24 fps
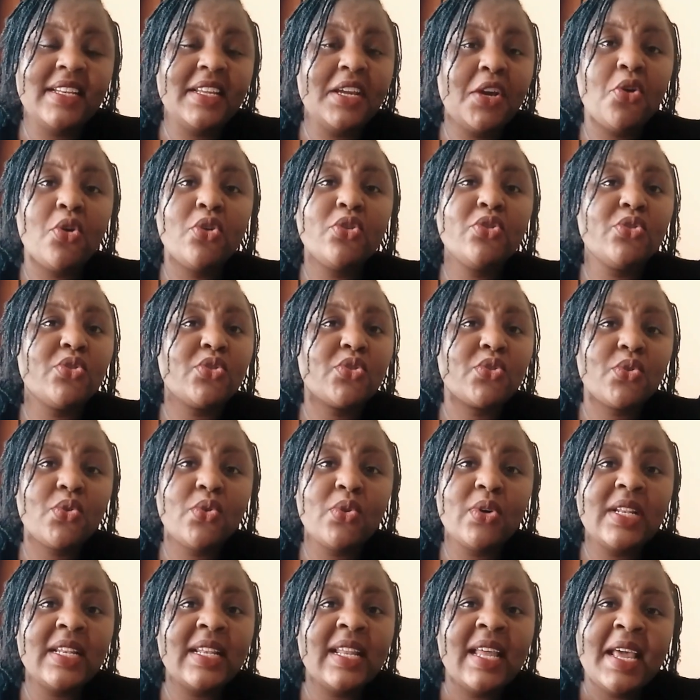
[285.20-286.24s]
They didn't go to
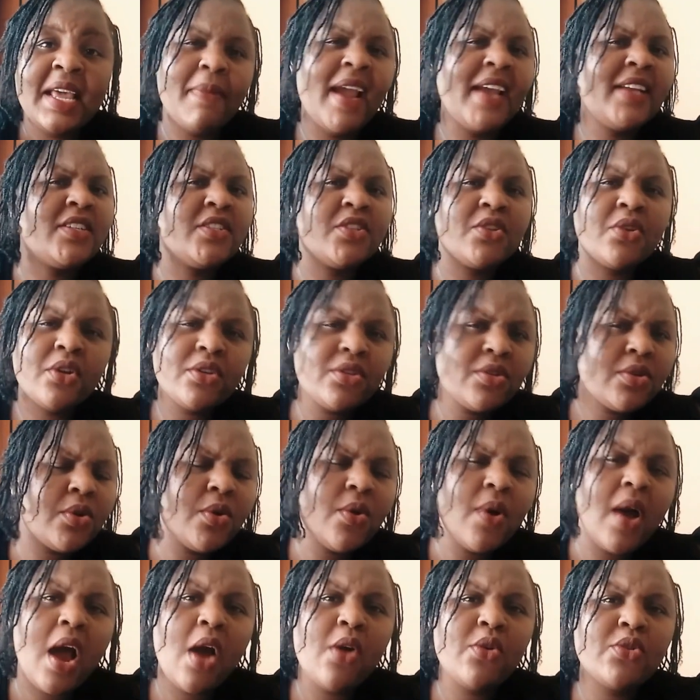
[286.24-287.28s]
school, they might not
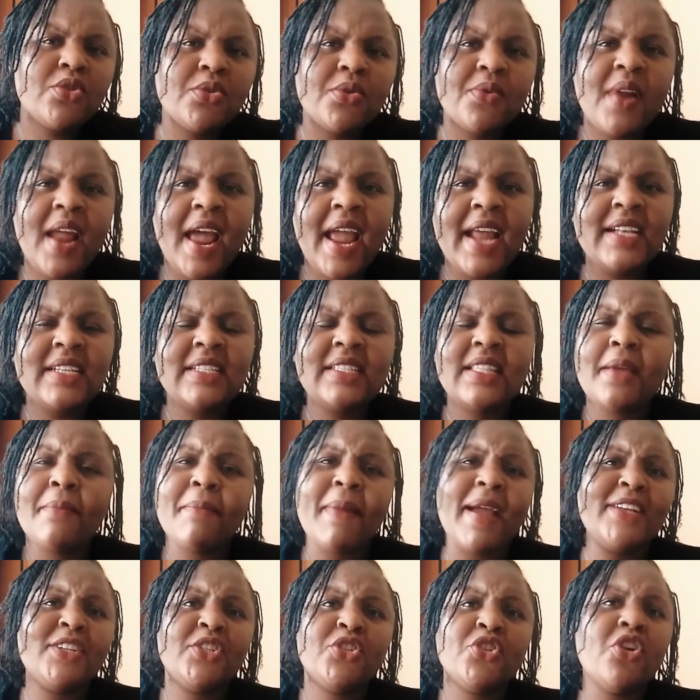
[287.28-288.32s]
know how to write, they
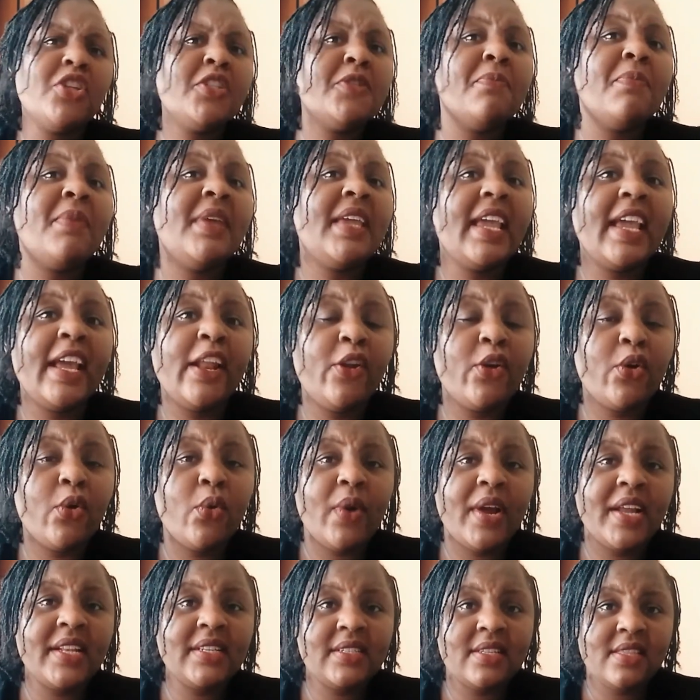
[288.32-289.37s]
might not be
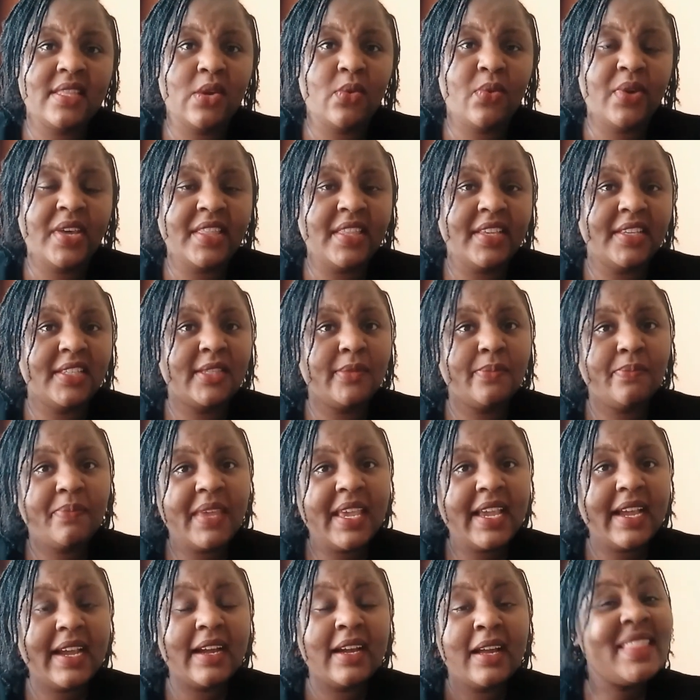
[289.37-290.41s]
eloquent in the way they
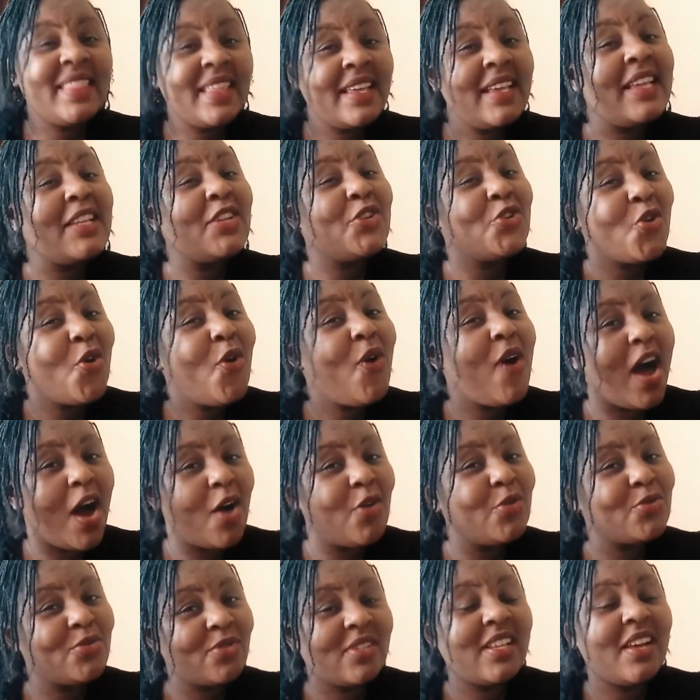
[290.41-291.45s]
speak, but they know
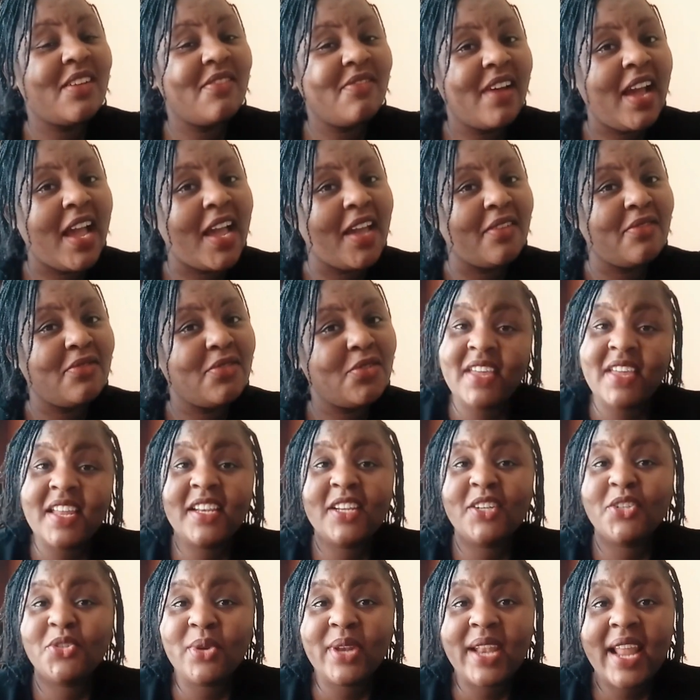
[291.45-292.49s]
how to survive. If they
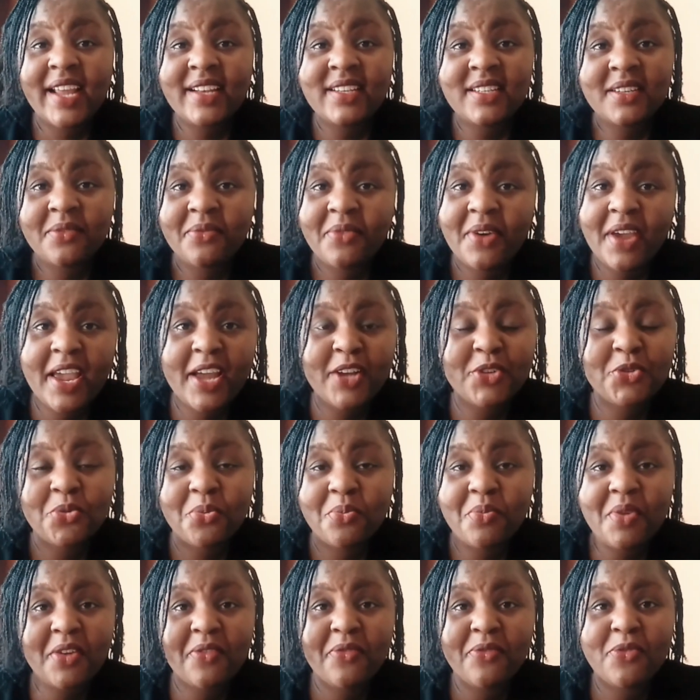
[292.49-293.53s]
need to light a fire
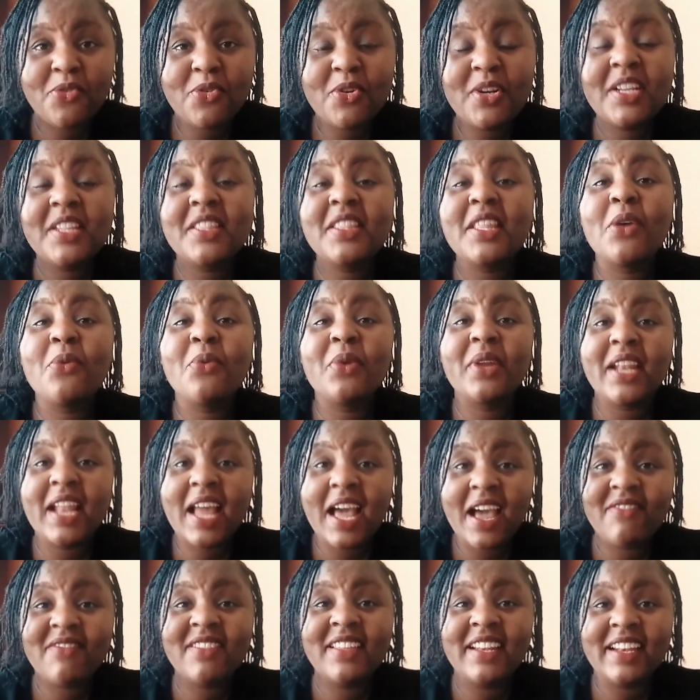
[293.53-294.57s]
to make food, they will
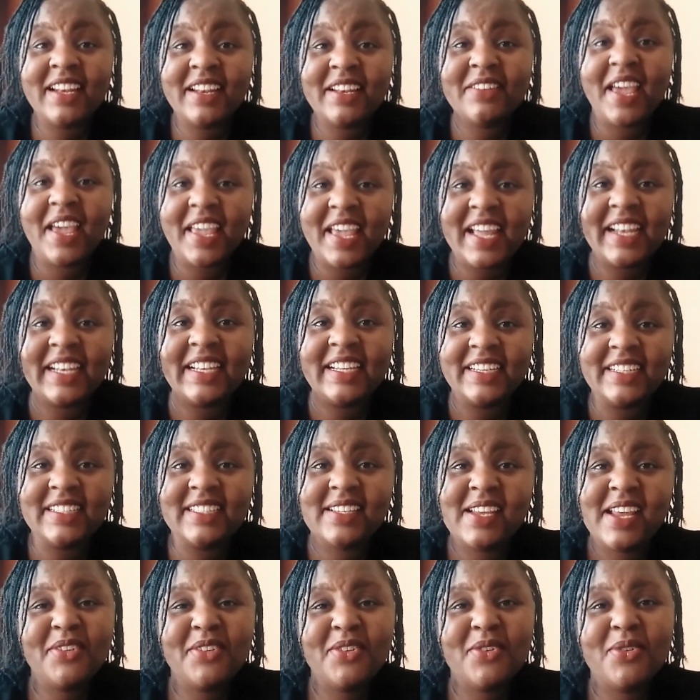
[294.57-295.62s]
have the fire
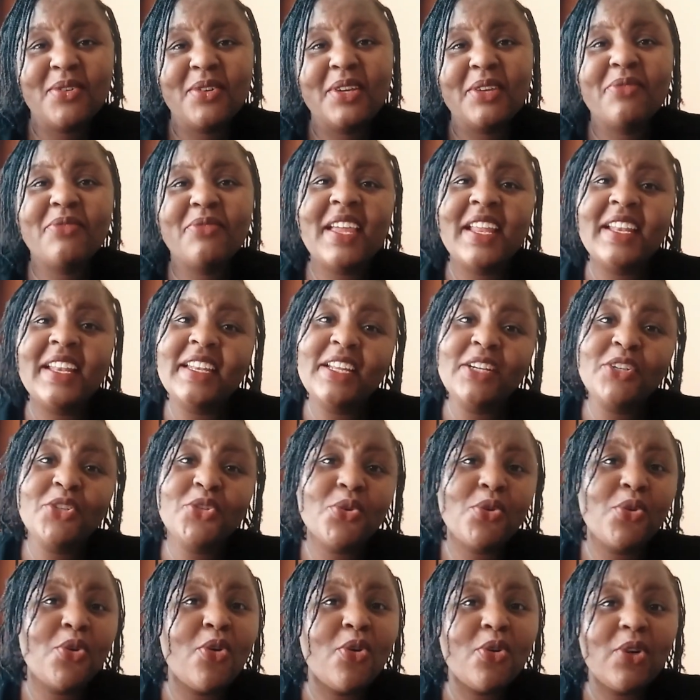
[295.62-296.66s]
lit. You know, if they need
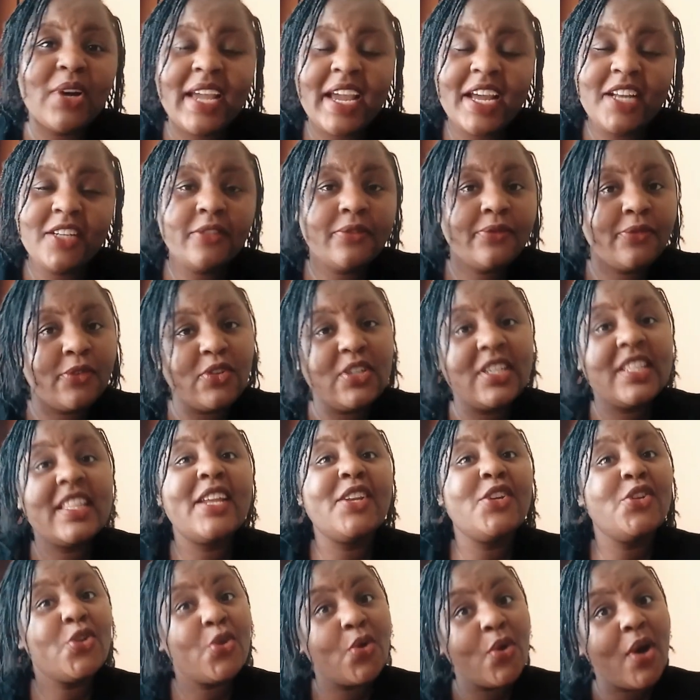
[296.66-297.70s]
to go get food,
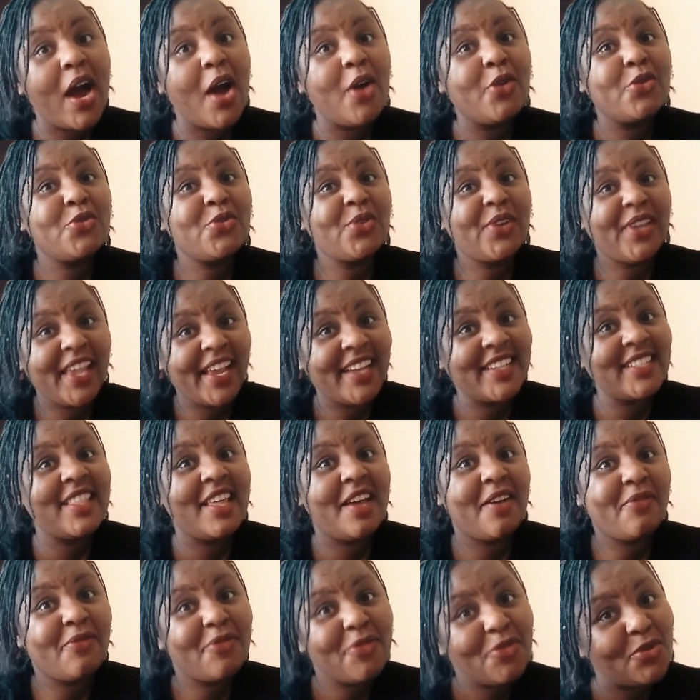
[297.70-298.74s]
they know how to get
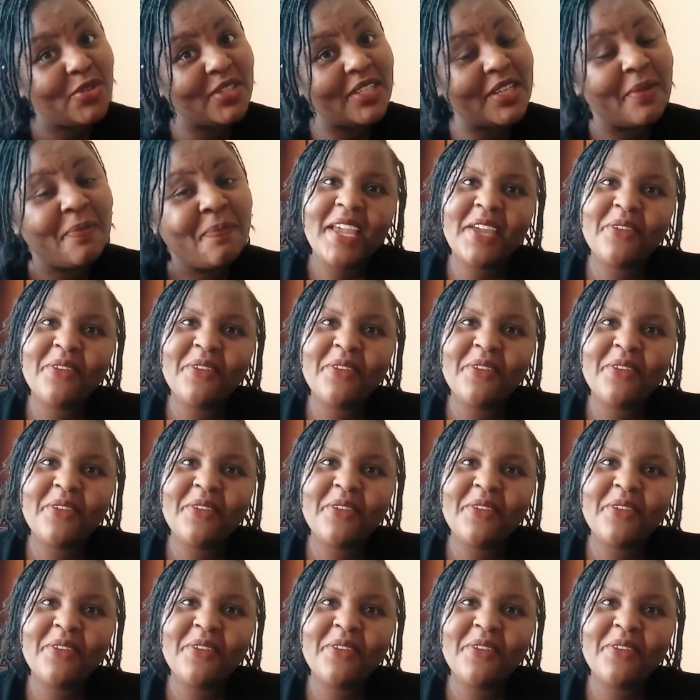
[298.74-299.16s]
their food.